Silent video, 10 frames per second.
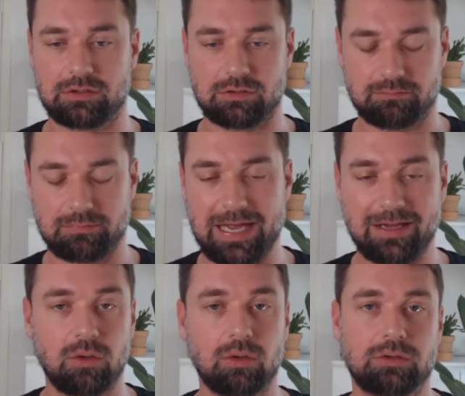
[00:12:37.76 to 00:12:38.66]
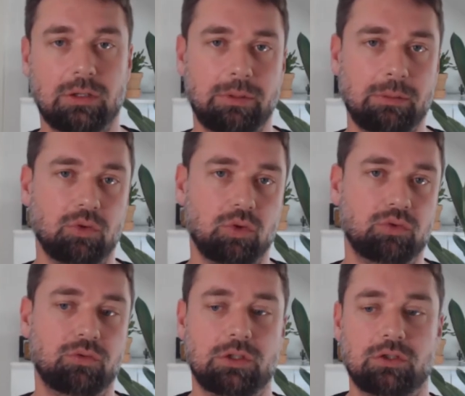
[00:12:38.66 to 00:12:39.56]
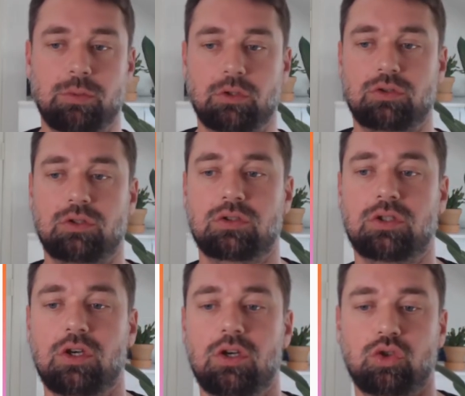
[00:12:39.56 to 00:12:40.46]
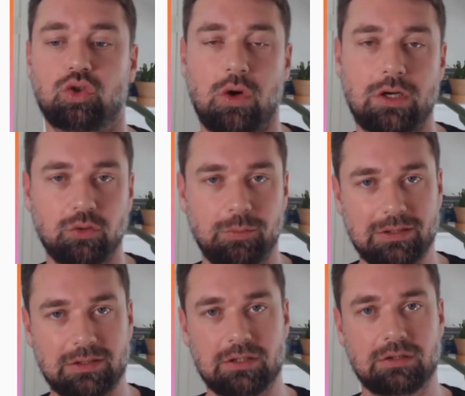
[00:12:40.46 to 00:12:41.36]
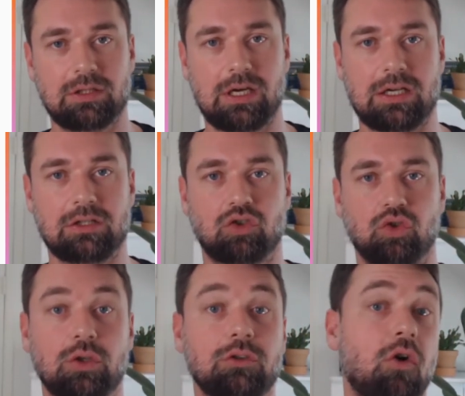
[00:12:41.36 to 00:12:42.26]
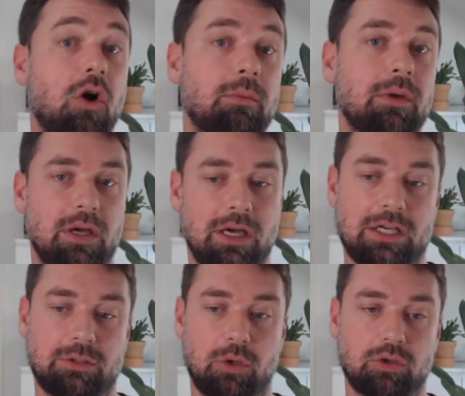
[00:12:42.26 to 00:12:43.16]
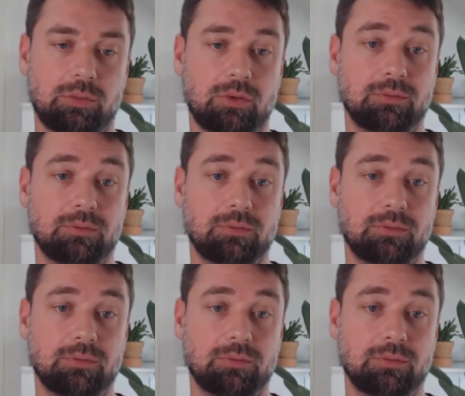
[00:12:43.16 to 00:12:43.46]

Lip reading: angles that people use for these postures to try to make this as uniform as possible.